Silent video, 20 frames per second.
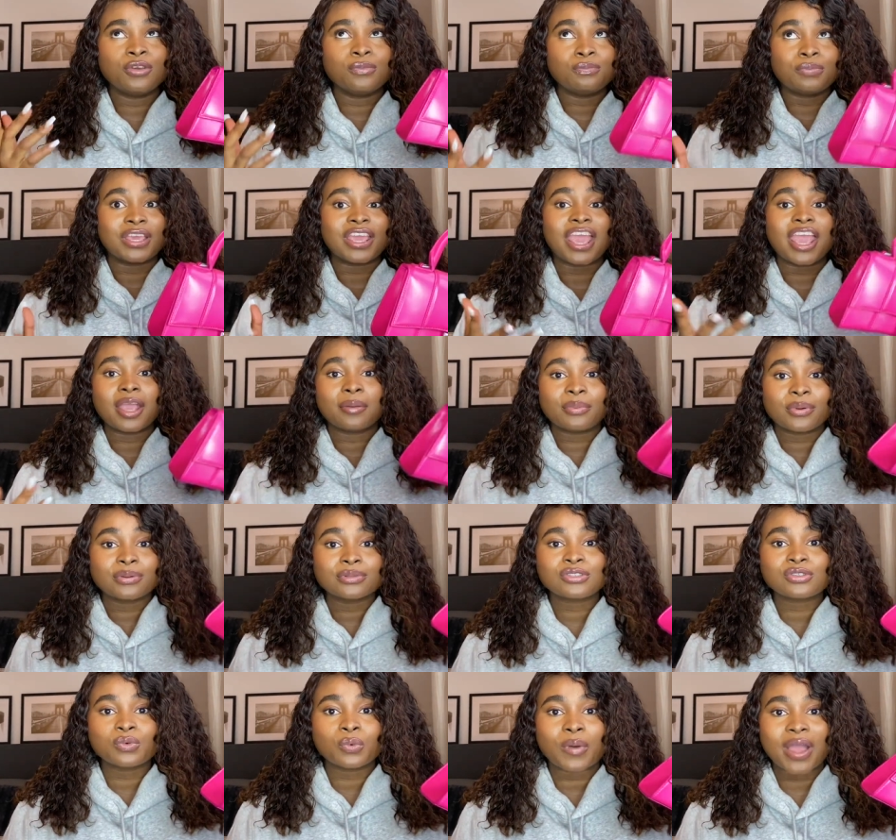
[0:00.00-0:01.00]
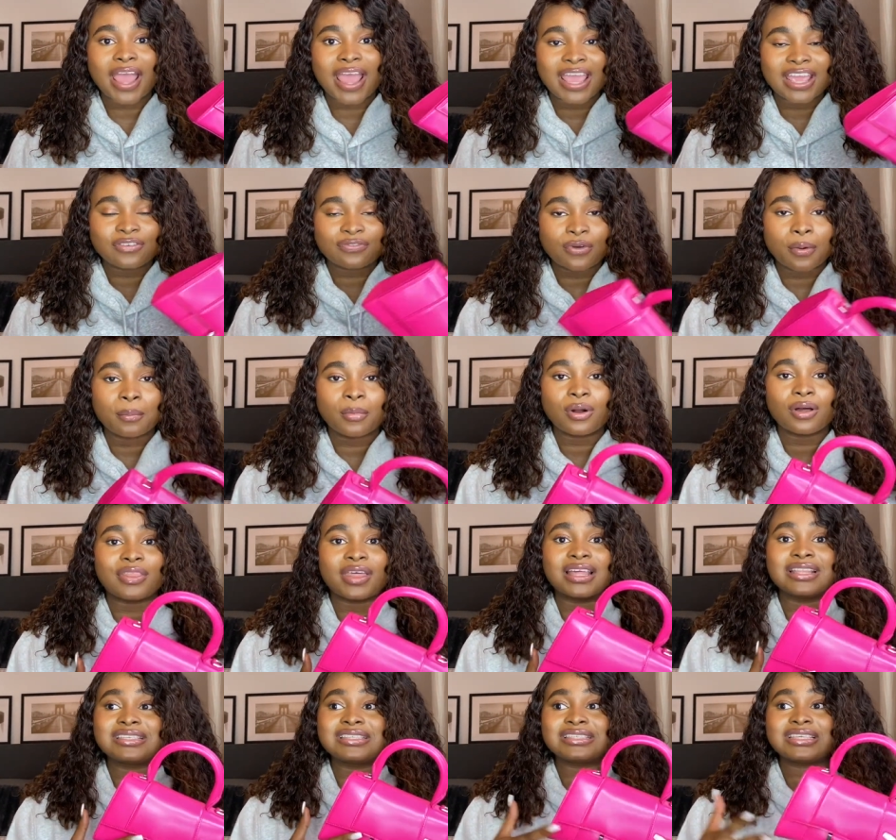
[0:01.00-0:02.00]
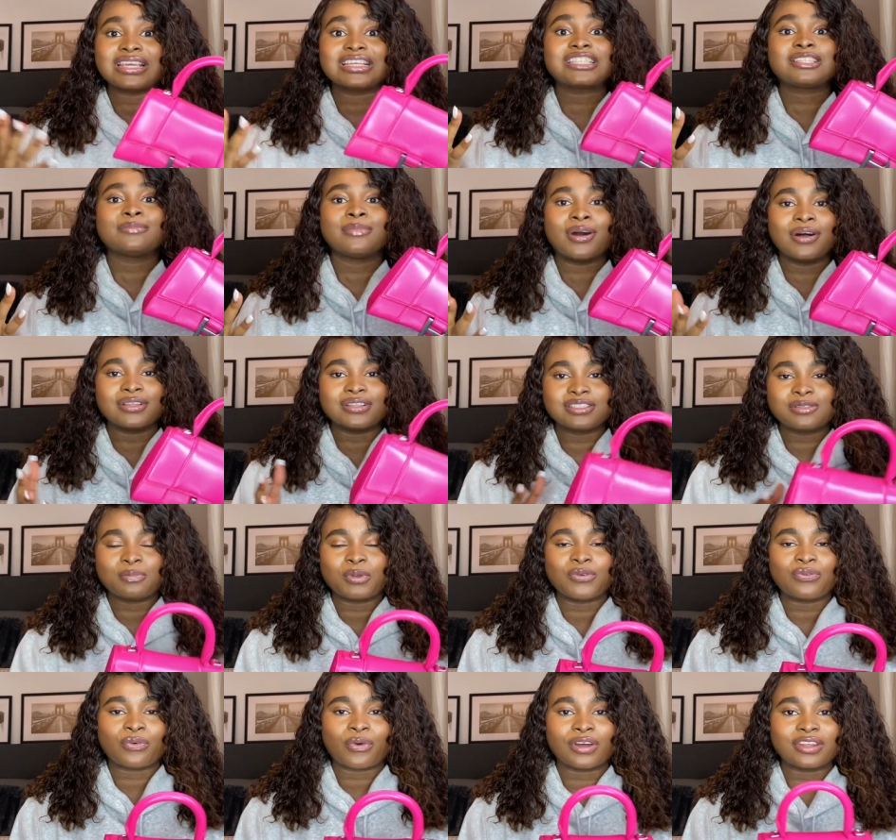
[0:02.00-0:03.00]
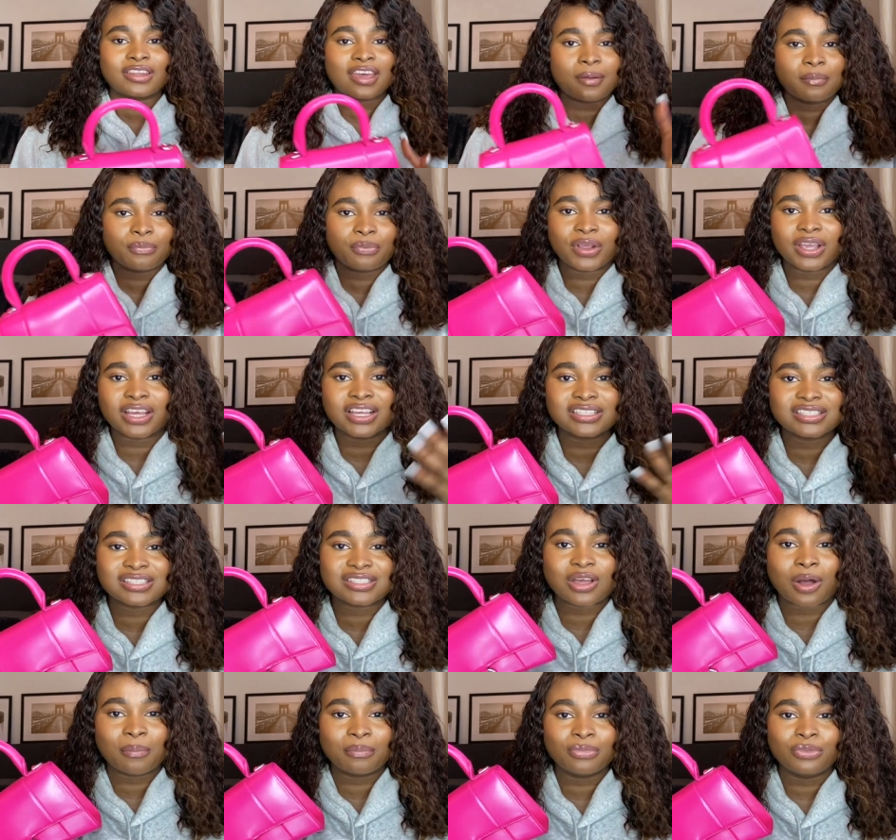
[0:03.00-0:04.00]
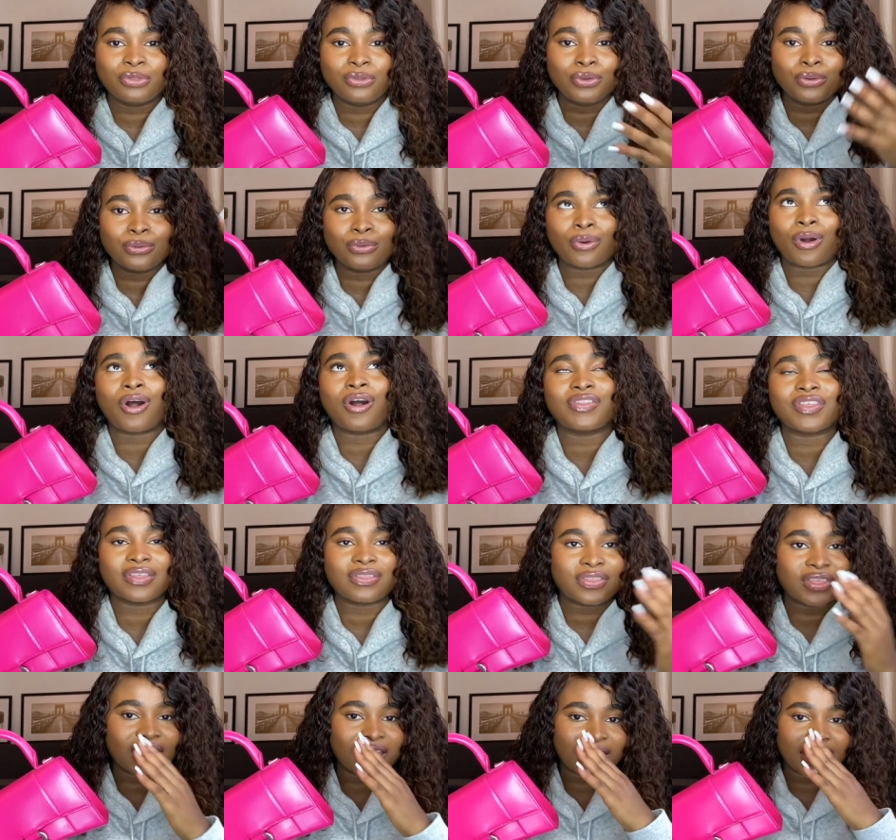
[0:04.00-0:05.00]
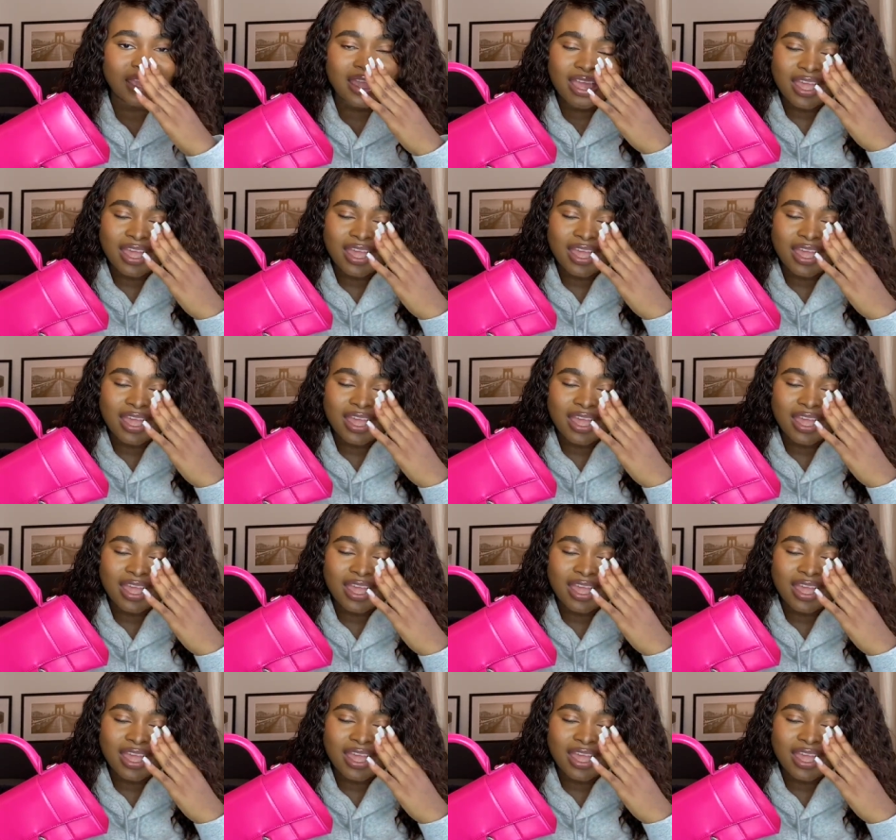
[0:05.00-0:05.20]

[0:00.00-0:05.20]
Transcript: be able to wear it for more than six months before then bringing some new other thing